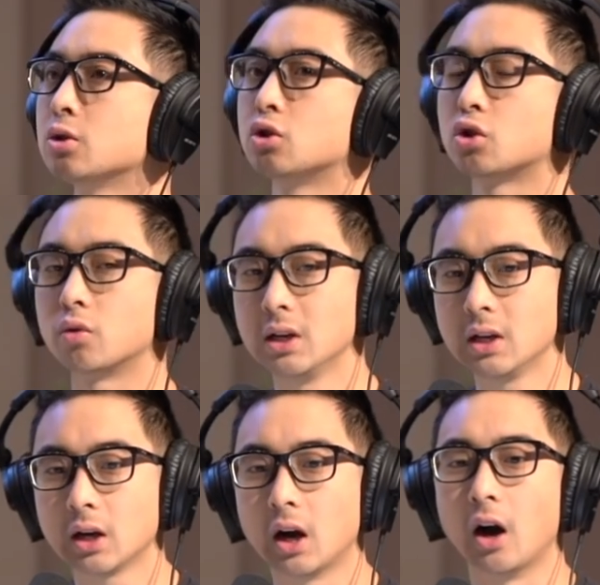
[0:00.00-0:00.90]
So
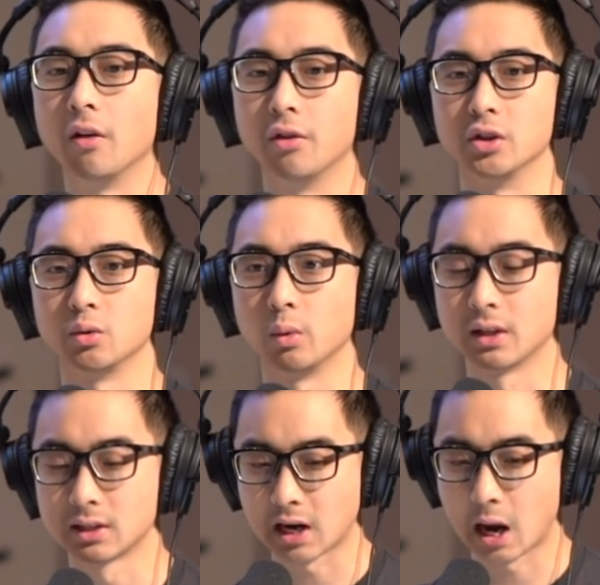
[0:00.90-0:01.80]
treating others with
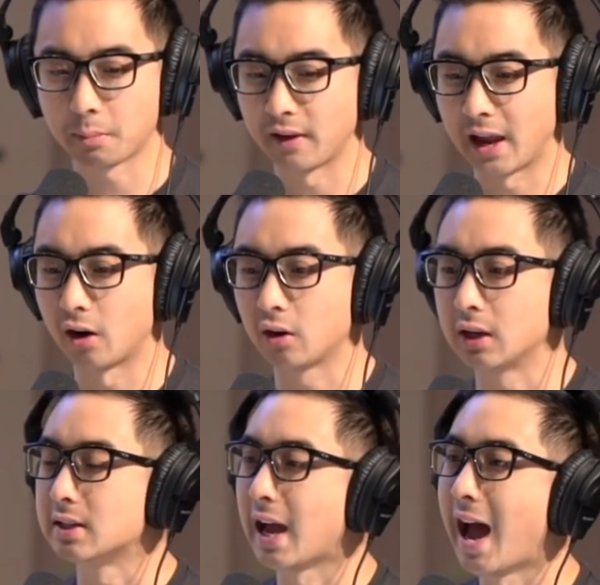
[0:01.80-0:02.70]
this type of
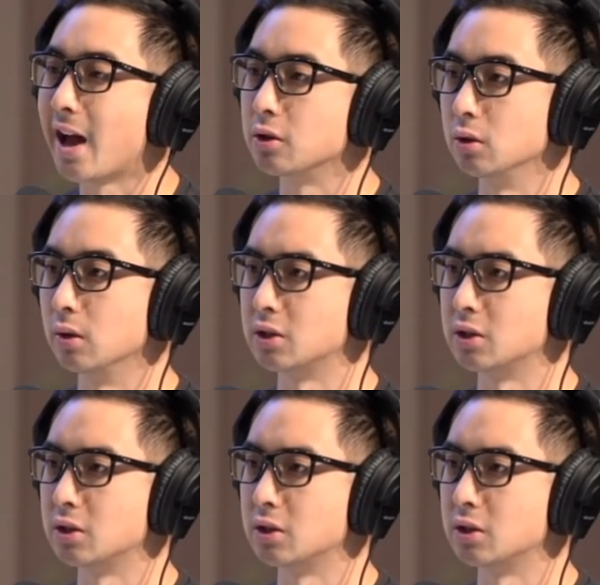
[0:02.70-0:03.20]
arrogant attitude